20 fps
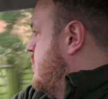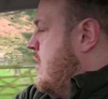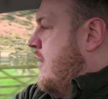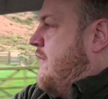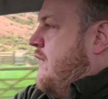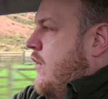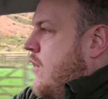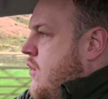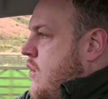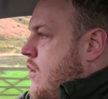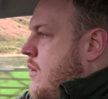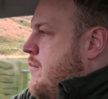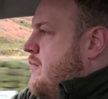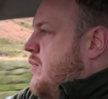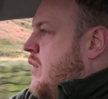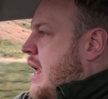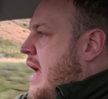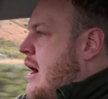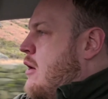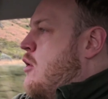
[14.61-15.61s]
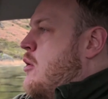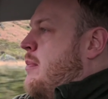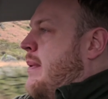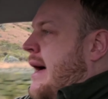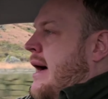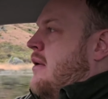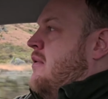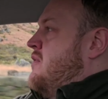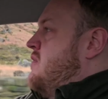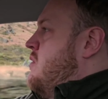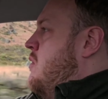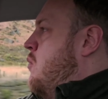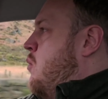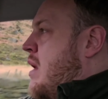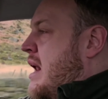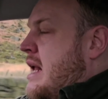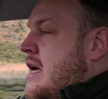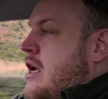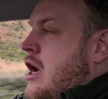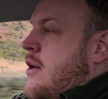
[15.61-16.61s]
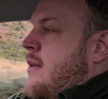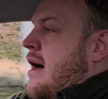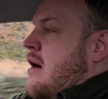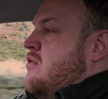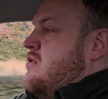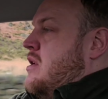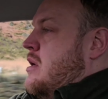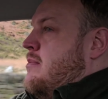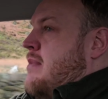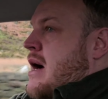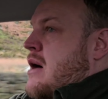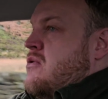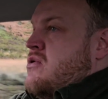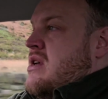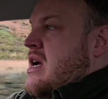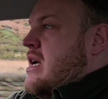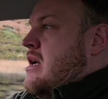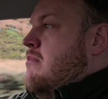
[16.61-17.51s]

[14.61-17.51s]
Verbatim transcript: So I thought, how about when I go out and about,